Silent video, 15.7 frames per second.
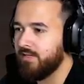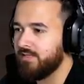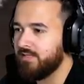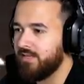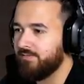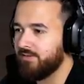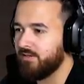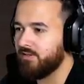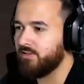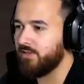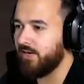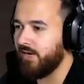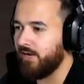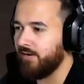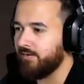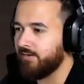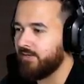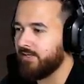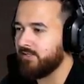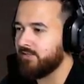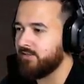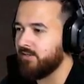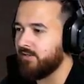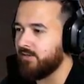Let's have a good chat. Get
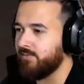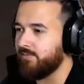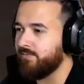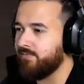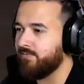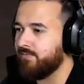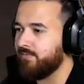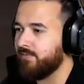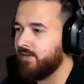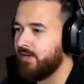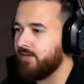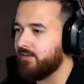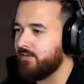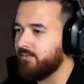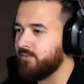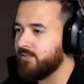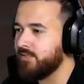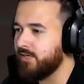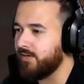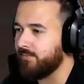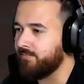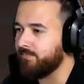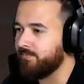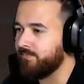to know. Hey dude, what's
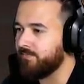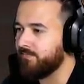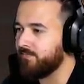up?